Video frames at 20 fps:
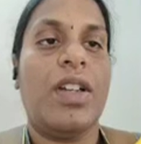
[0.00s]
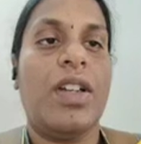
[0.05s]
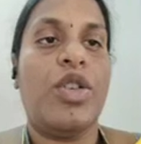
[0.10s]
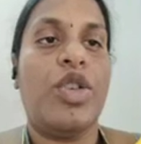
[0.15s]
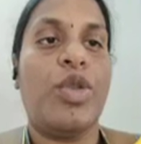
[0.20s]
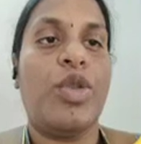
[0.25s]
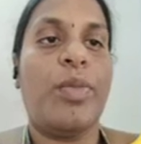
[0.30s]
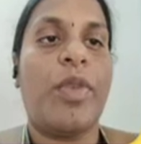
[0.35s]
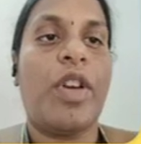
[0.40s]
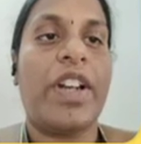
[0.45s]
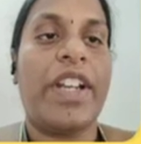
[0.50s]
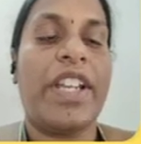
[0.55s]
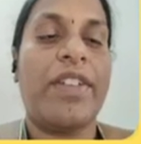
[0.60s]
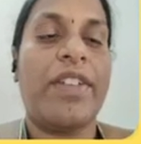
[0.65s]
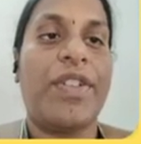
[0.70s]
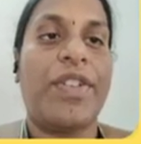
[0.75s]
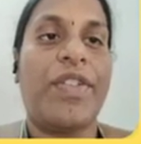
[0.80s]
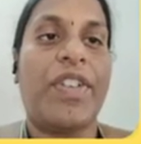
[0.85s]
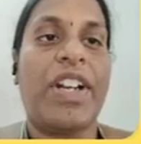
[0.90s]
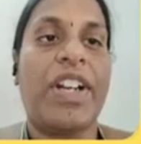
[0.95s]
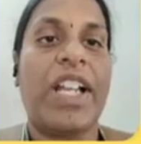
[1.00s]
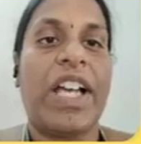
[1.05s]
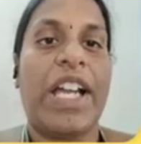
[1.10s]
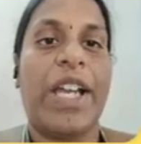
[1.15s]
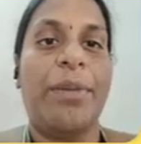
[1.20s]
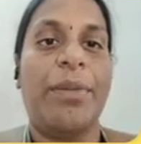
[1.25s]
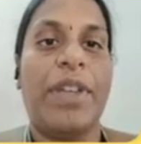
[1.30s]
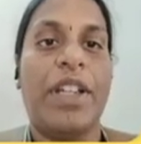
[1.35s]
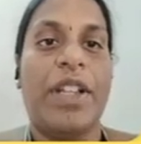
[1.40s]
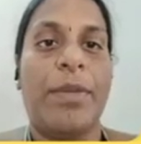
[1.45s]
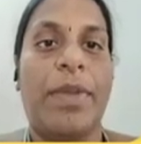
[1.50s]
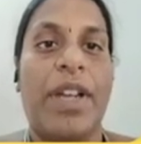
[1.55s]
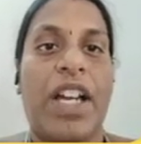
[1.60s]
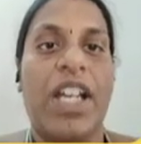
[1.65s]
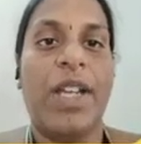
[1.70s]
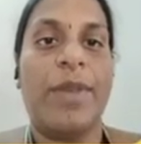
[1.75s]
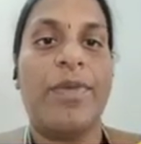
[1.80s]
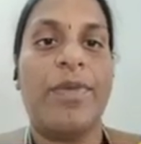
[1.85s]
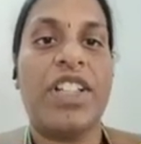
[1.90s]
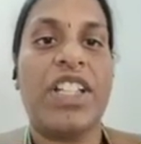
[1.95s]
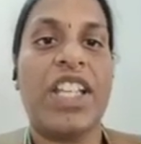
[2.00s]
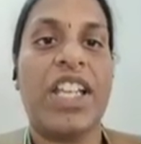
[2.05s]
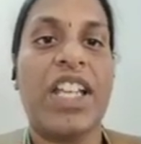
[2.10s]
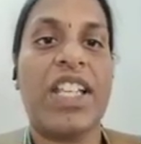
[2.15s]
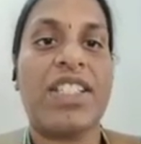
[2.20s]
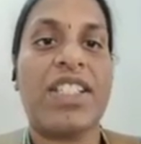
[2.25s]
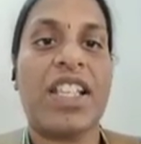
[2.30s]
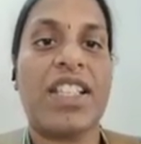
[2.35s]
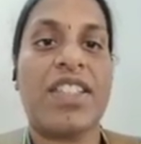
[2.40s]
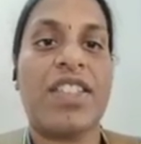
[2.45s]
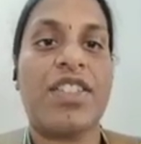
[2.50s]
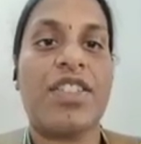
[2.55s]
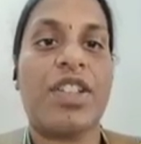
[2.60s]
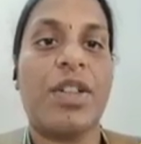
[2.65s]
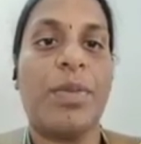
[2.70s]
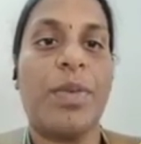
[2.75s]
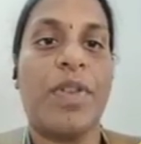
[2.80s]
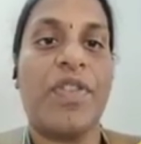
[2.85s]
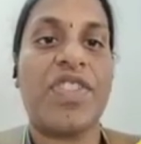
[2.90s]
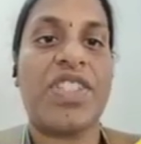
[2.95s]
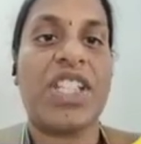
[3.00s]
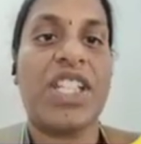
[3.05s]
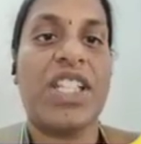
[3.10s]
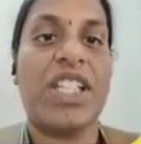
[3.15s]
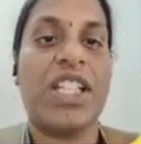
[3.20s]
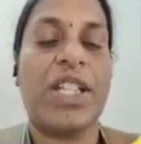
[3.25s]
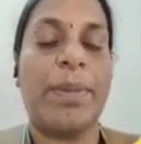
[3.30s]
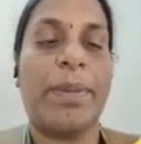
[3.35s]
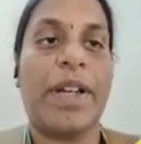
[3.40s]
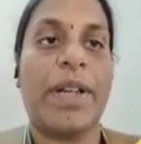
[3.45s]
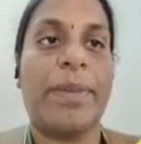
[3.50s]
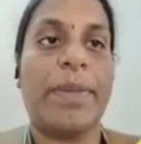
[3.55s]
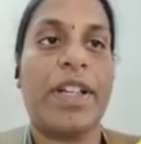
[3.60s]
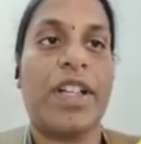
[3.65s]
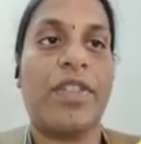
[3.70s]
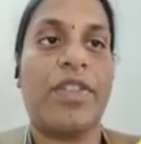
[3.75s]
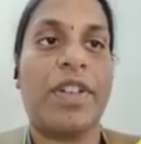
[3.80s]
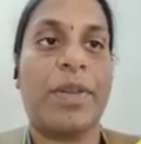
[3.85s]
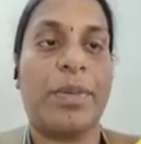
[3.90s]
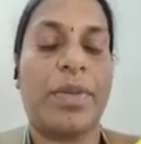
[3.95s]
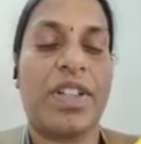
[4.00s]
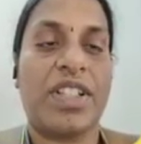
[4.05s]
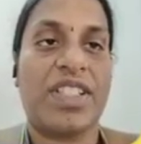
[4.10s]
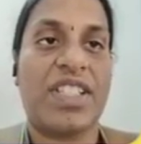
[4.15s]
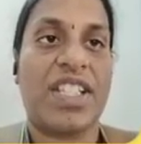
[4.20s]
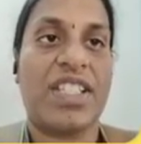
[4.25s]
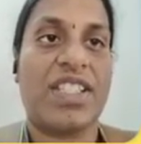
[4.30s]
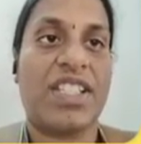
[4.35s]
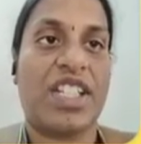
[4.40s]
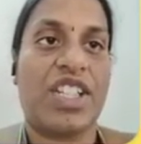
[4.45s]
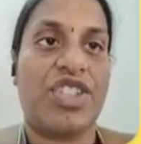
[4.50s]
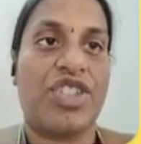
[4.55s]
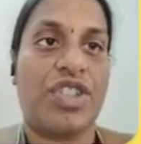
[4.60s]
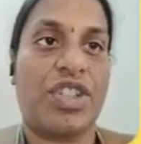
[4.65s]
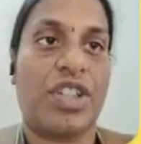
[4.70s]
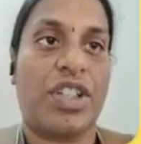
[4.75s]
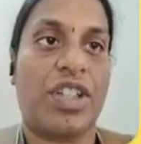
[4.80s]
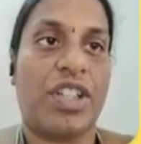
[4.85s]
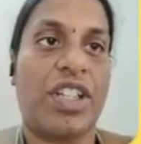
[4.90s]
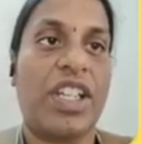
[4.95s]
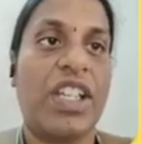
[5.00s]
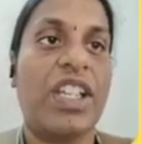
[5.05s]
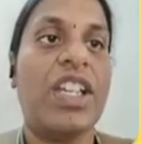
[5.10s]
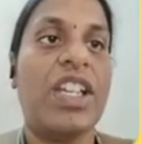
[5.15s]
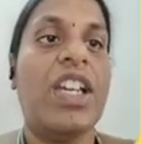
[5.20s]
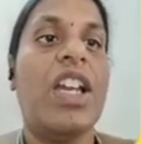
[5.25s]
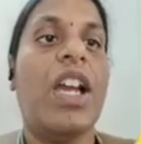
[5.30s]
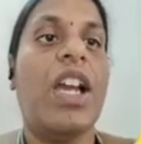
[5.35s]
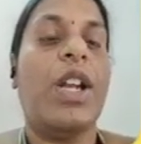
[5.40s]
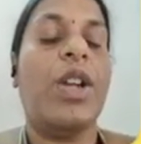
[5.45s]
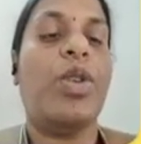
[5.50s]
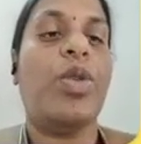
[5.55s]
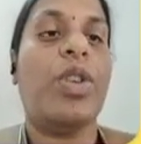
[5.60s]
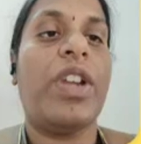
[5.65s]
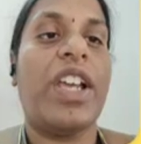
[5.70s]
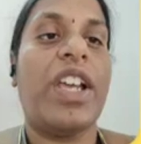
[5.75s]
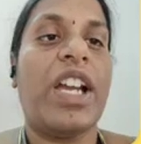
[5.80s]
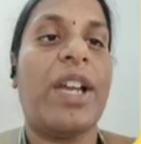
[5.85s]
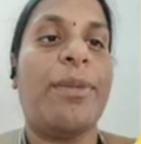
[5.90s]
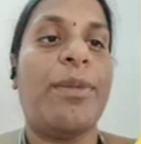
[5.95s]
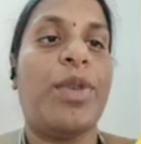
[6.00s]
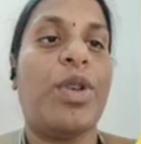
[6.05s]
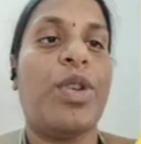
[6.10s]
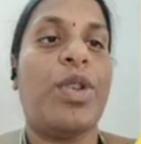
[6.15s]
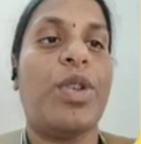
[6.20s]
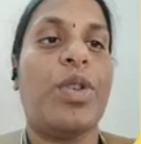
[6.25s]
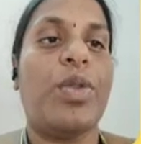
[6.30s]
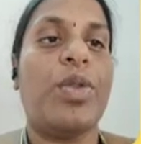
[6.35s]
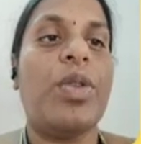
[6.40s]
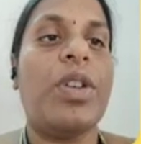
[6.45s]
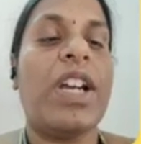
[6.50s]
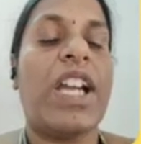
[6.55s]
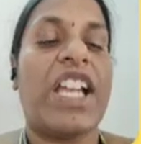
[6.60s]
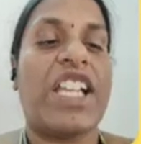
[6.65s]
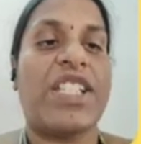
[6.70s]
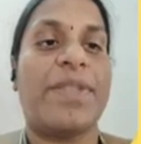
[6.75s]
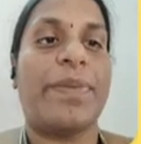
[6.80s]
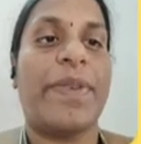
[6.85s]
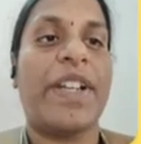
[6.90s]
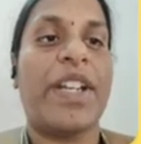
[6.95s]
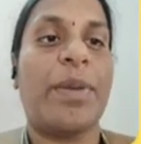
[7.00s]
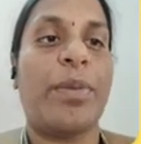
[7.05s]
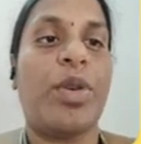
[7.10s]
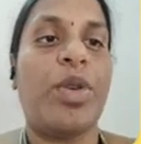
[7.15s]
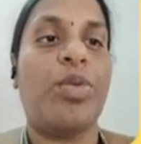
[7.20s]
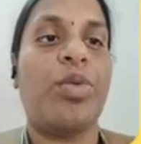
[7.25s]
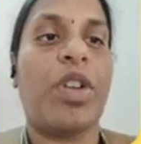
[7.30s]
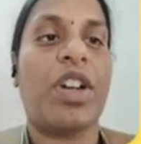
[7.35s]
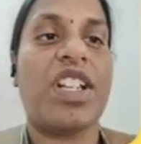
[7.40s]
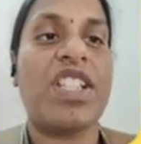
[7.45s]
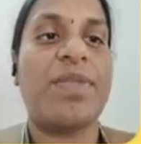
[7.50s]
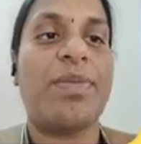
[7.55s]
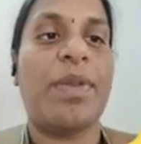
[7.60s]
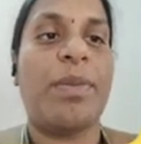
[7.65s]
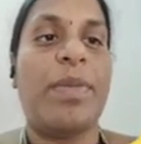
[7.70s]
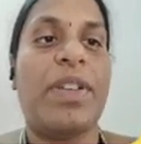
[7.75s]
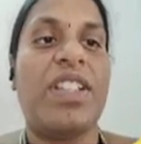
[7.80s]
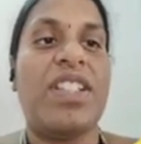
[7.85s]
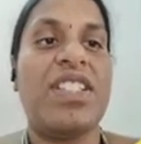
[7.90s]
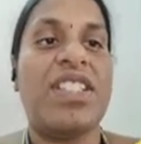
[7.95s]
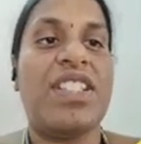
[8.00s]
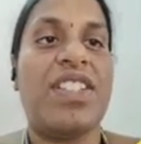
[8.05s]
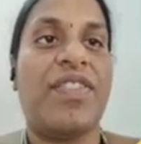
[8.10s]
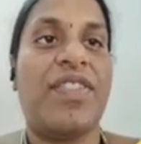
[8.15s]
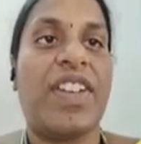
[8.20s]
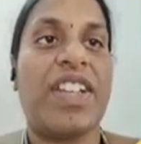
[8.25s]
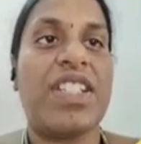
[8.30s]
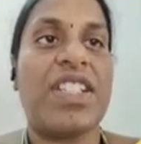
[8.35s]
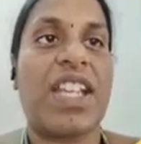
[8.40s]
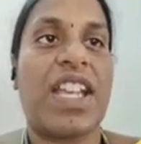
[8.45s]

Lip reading: Good morning everyone. I am Nirmala. I am working as assistant professor in the Department of Computer Science and Engineering. Today I am going to explain about what is meant by this defect